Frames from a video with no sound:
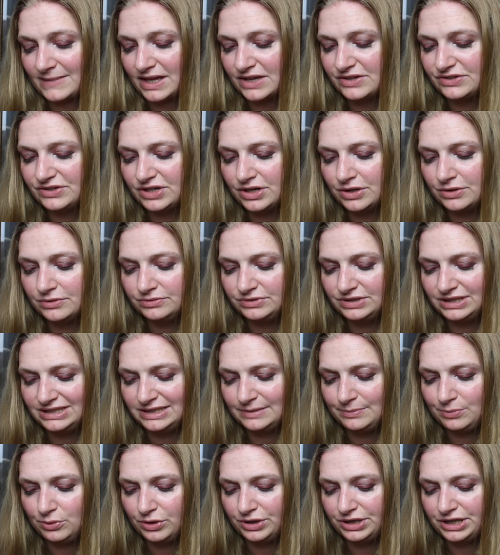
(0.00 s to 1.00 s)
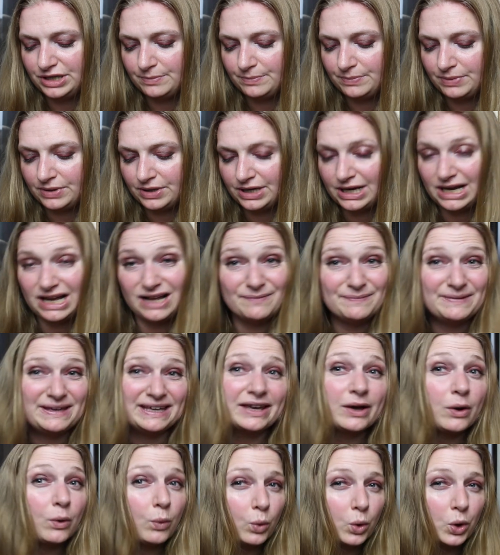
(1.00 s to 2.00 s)
so, disappointed, but I'll
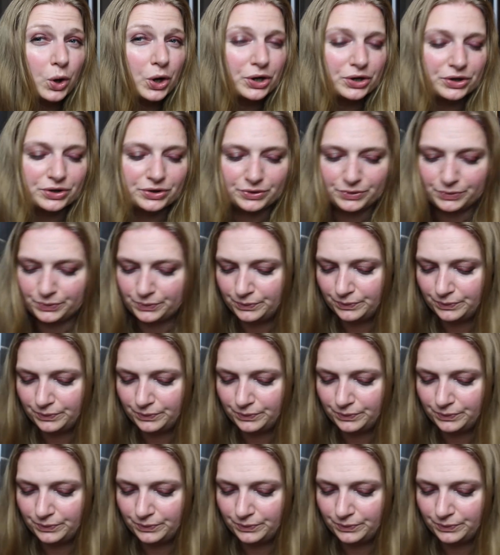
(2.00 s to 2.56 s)
make it work.